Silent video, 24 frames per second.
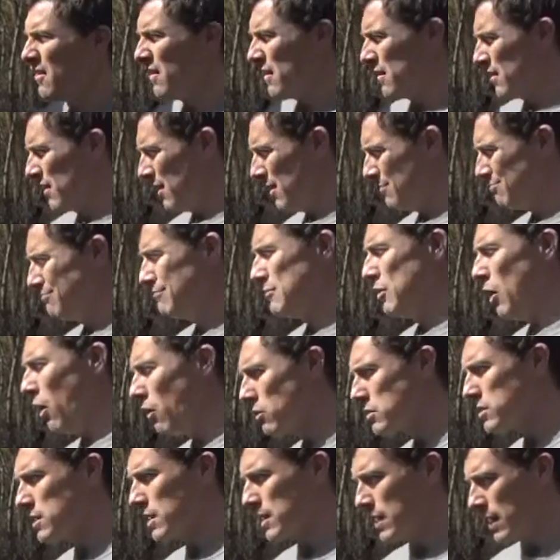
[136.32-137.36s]
thing that I'm
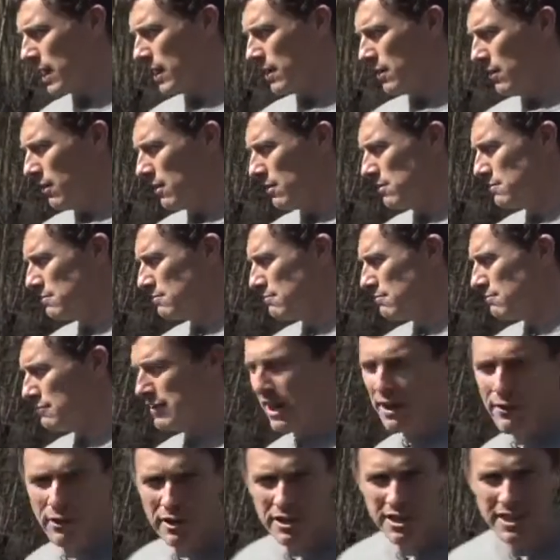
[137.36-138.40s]
not so keen on,
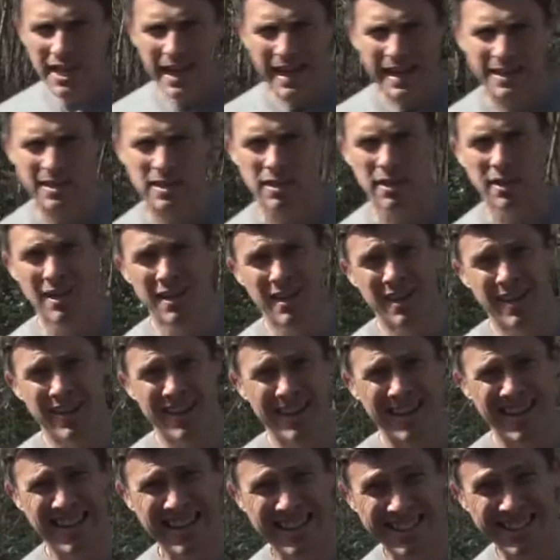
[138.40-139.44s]
dare I say it,
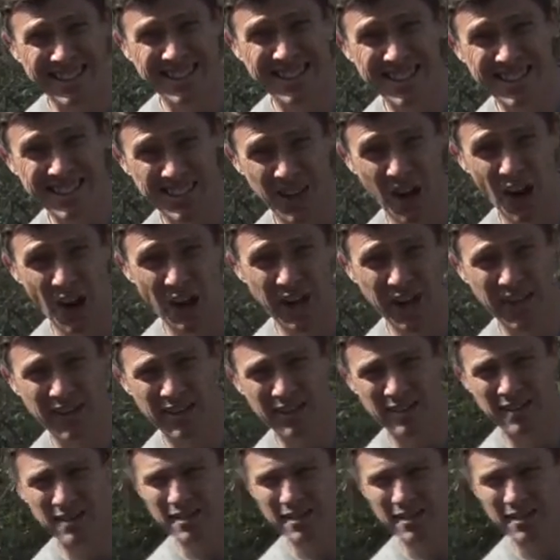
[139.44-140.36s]
is the design.